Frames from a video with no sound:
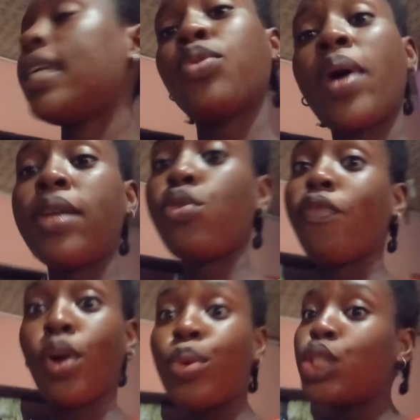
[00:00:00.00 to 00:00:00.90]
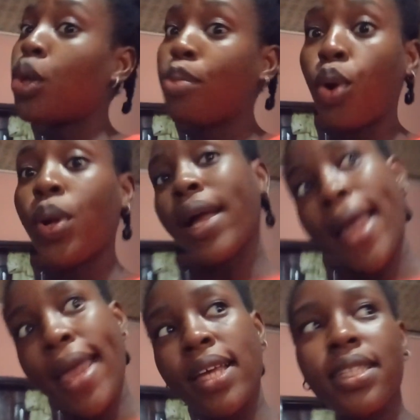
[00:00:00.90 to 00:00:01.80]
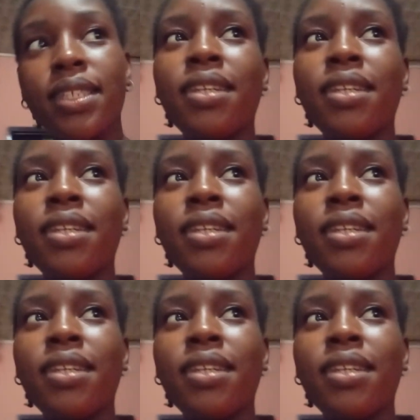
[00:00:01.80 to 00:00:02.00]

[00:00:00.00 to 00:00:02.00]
that's why I don't fuck with your broke ass.